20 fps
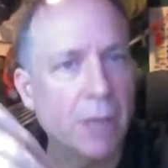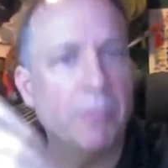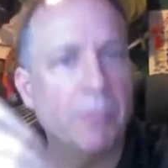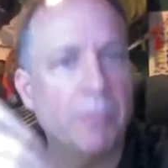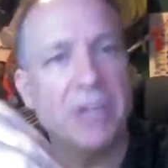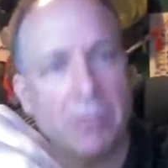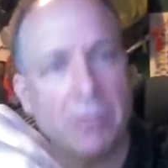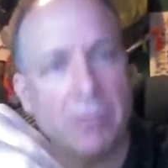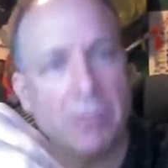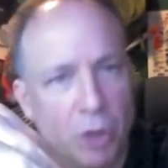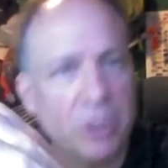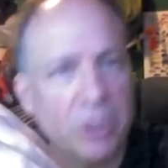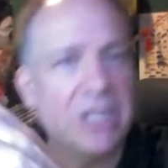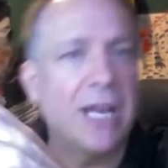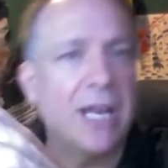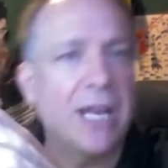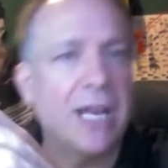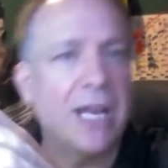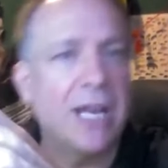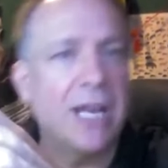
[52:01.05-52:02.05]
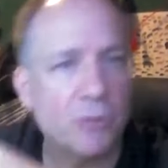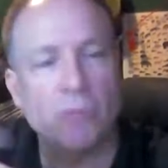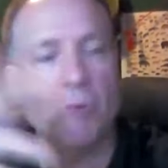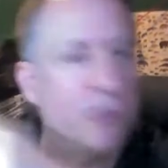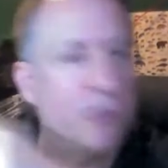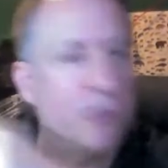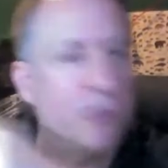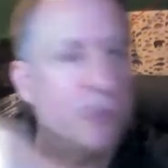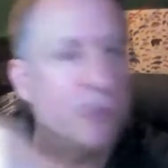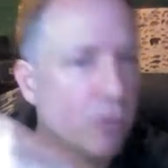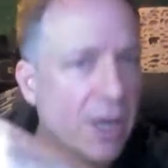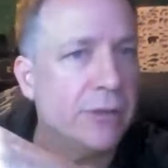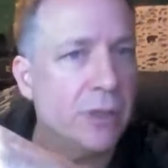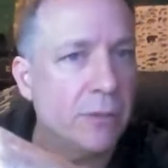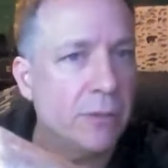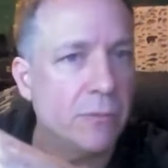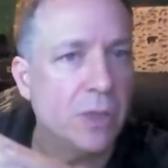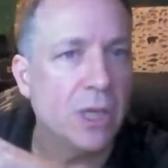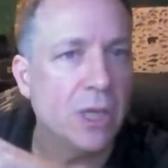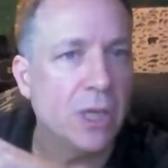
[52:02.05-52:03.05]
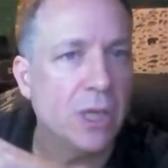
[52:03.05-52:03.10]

but then blue and yellows will roost around them.